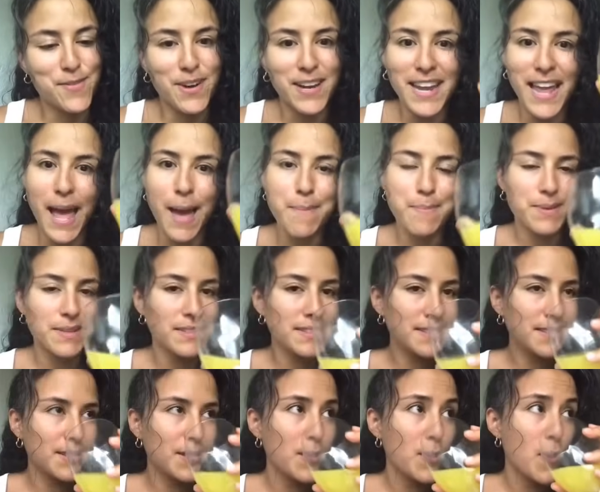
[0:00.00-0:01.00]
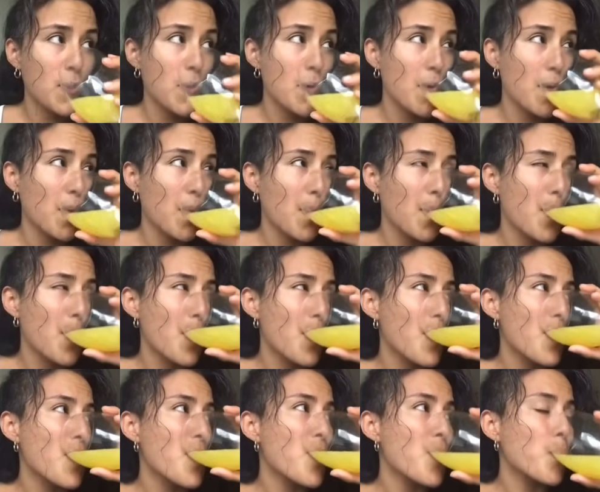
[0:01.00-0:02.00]
what happens?
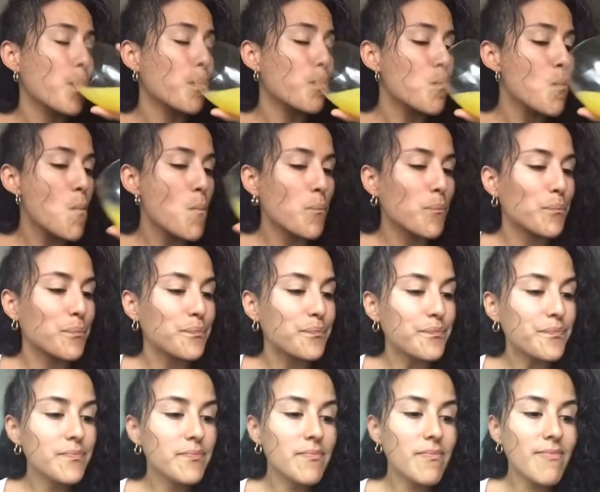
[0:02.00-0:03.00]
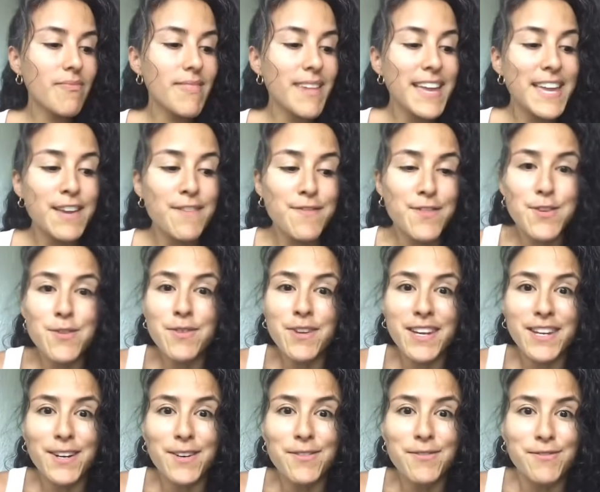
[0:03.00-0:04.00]
Hmm if you
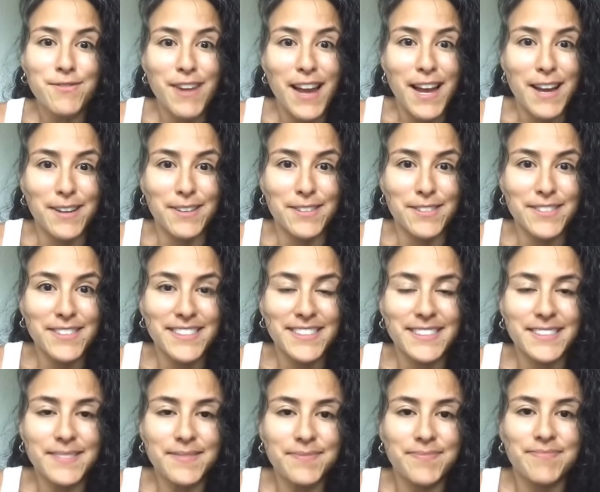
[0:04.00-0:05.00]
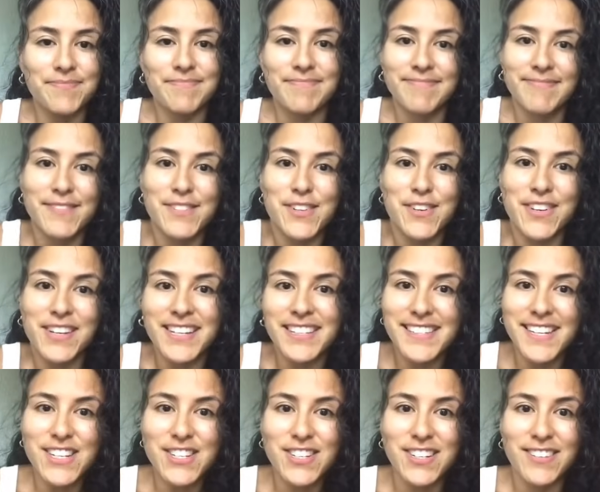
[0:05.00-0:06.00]
get aroused during a
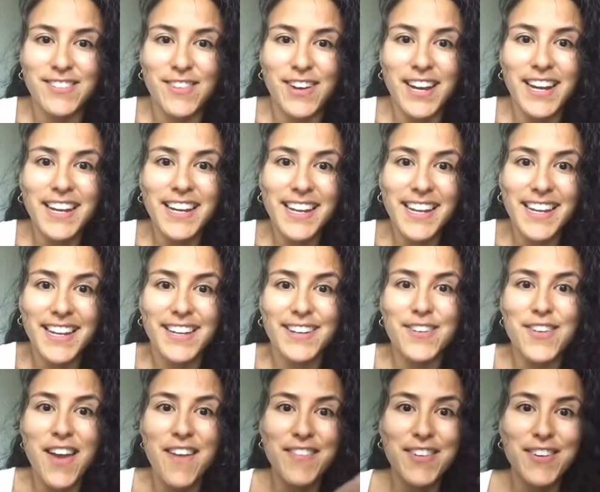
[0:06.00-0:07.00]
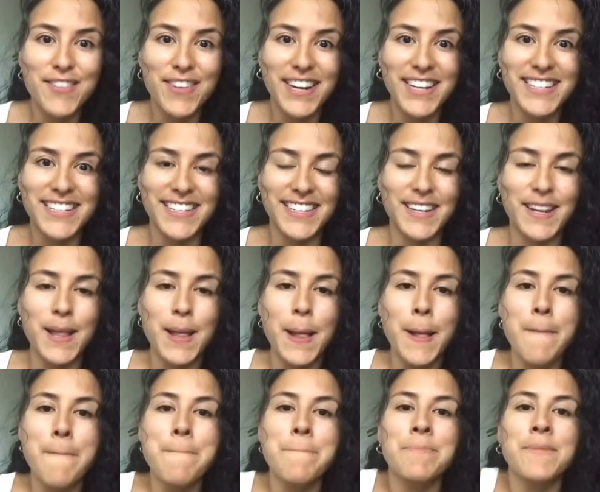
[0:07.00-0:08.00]
session, right? And you have an erection.
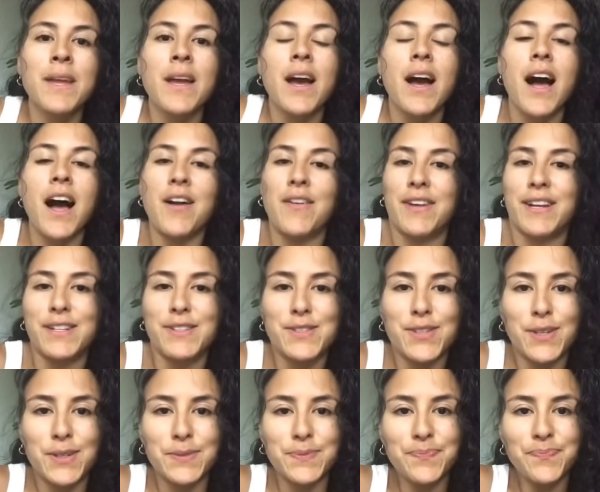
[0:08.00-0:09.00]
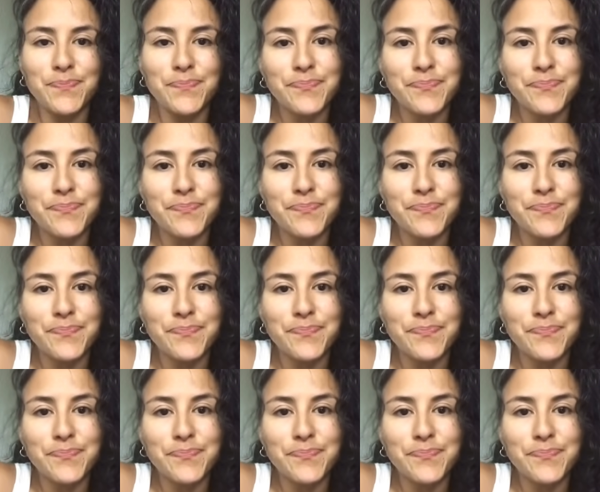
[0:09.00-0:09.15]
All right, so